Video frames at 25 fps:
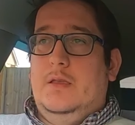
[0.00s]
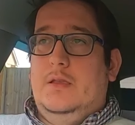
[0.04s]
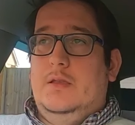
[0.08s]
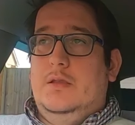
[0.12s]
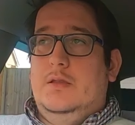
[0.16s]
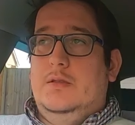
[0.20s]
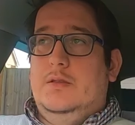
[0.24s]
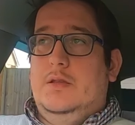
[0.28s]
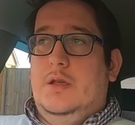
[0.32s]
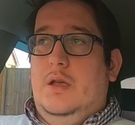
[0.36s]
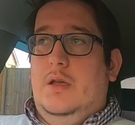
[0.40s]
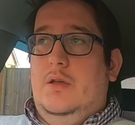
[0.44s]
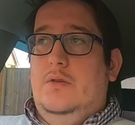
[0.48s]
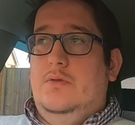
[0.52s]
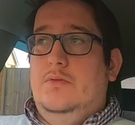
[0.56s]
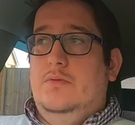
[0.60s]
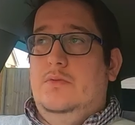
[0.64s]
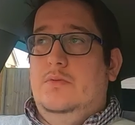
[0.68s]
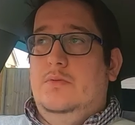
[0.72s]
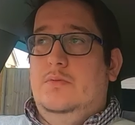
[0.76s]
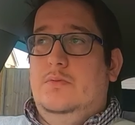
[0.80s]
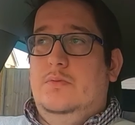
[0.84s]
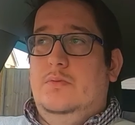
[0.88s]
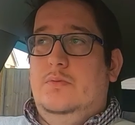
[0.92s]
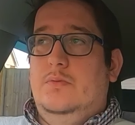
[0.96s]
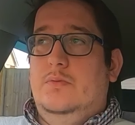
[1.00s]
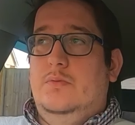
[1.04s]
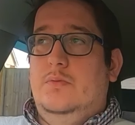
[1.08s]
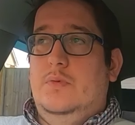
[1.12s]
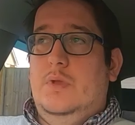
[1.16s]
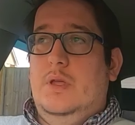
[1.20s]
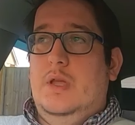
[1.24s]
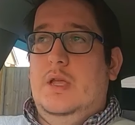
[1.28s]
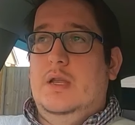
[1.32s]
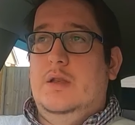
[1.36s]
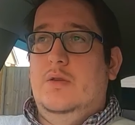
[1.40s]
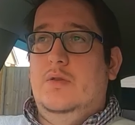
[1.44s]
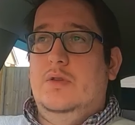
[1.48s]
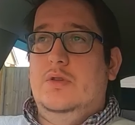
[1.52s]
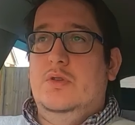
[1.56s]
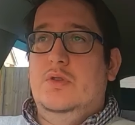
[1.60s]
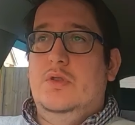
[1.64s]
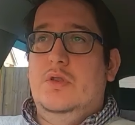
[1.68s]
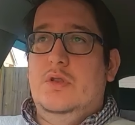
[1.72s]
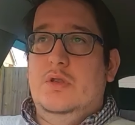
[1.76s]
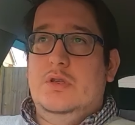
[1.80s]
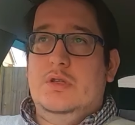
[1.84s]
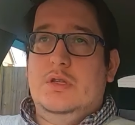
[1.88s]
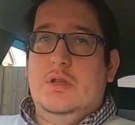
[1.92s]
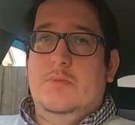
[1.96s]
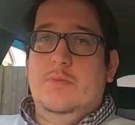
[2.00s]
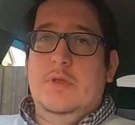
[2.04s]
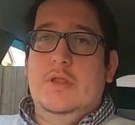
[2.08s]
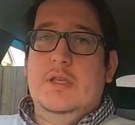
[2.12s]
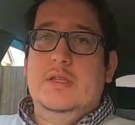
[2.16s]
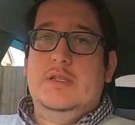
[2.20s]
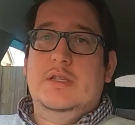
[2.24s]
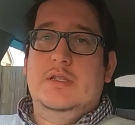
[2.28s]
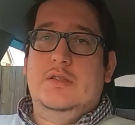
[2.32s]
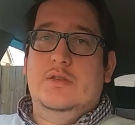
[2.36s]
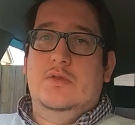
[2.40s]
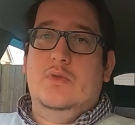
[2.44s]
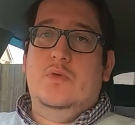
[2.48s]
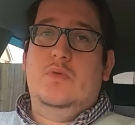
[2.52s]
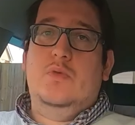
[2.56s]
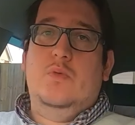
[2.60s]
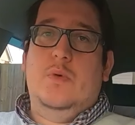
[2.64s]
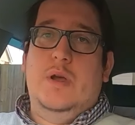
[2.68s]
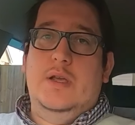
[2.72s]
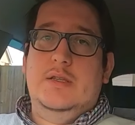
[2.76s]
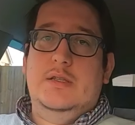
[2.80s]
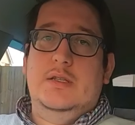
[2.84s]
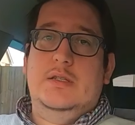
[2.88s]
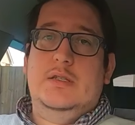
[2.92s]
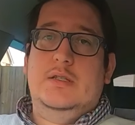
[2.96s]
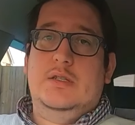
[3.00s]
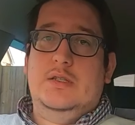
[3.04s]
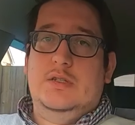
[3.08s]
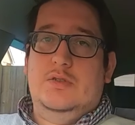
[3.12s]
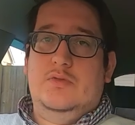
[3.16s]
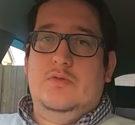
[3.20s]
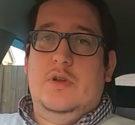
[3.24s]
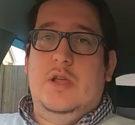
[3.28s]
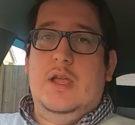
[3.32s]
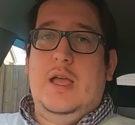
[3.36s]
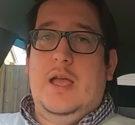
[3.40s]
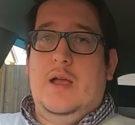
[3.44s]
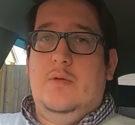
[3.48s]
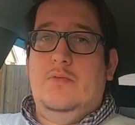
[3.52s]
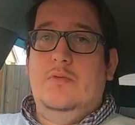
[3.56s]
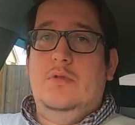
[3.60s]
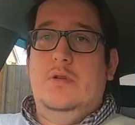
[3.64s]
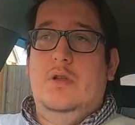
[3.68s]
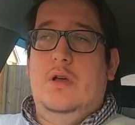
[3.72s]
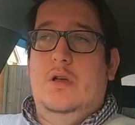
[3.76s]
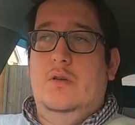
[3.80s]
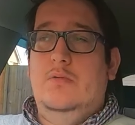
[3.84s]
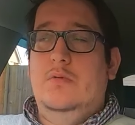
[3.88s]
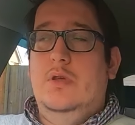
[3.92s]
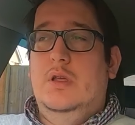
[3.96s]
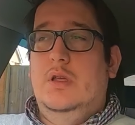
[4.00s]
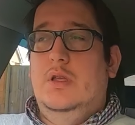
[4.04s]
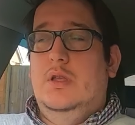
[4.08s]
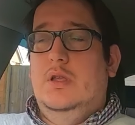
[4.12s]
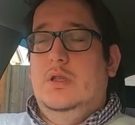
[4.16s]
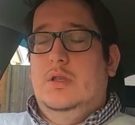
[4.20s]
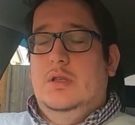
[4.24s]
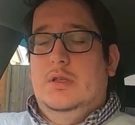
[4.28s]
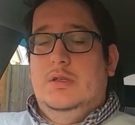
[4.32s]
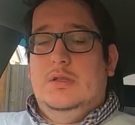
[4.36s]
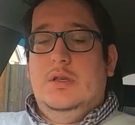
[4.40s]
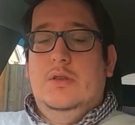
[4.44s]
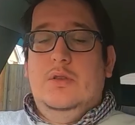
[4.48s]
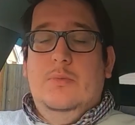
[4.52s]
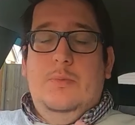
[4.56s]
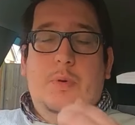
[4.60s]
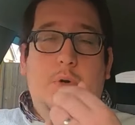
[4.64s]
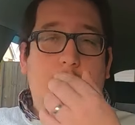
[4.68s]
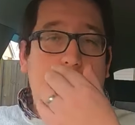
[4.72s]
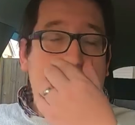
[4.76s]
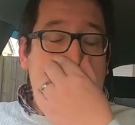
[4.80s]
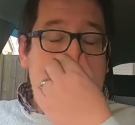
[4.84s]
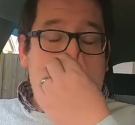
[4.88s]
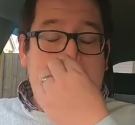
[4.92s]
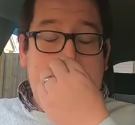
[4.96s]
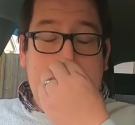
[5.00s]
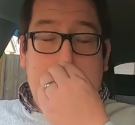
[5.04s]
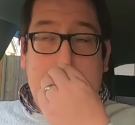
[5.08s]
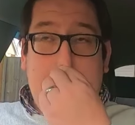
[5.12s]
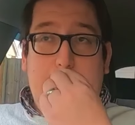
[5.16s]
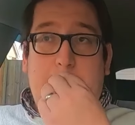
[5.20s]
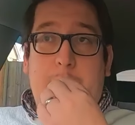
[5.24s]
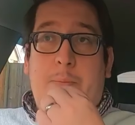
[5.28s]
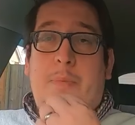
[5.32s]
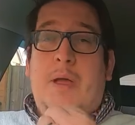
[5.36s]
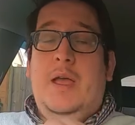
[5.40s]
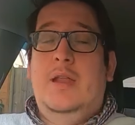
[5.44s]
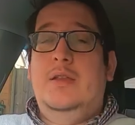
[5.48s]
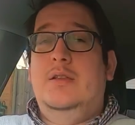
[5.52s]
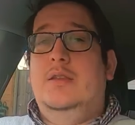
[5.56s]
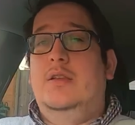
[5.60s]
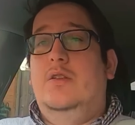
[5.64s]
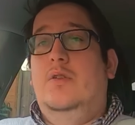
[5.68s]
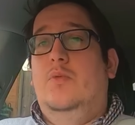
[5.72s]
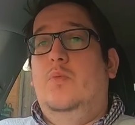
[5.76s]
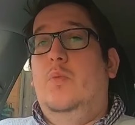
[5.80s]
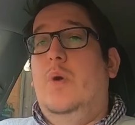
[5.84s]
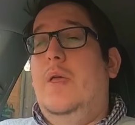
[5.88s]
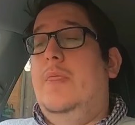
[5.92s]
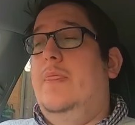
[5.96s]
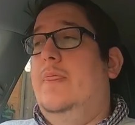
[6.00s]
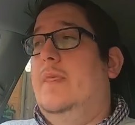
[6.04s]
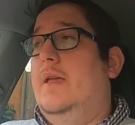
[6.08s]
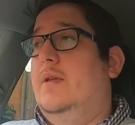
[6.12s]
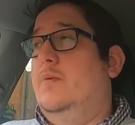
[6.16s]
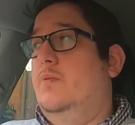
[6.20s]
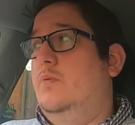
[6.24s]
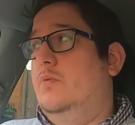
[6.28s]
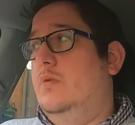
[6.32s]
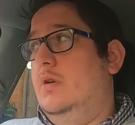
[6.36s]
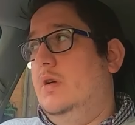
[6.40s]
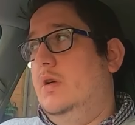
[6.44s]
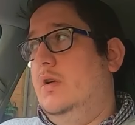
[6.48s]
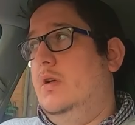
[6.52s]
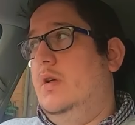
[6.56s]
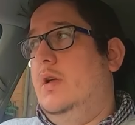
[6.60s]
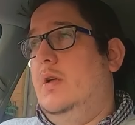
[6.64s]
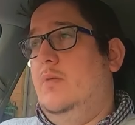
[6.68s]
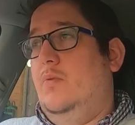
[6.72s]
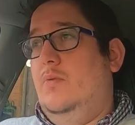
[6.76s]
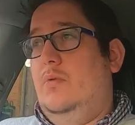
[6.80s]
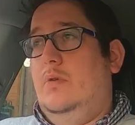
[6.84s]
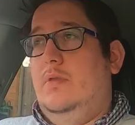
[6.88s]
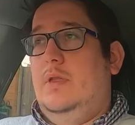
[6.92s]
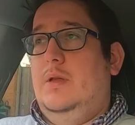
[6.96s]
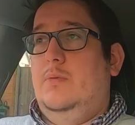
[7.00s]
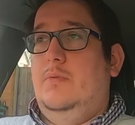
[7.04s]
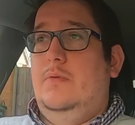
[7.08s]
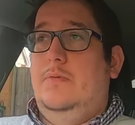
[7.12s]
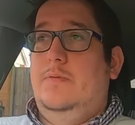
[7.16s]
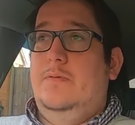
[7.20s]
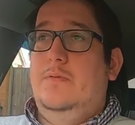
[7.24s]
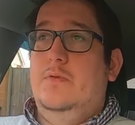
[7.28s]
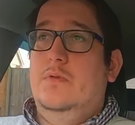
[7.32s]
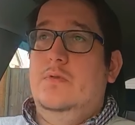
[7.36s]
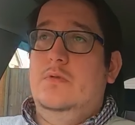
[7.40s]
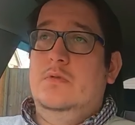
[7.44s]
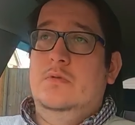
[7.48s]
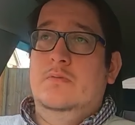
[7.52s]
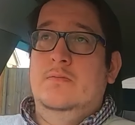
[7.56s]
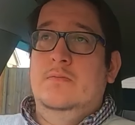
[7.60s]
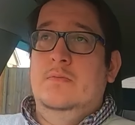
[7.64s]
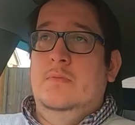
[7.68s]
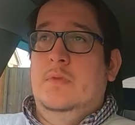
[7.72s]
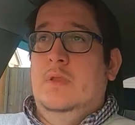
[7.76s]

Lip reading: So some of this isn't always a straight out no. So the points, depending on when they were and what they were for.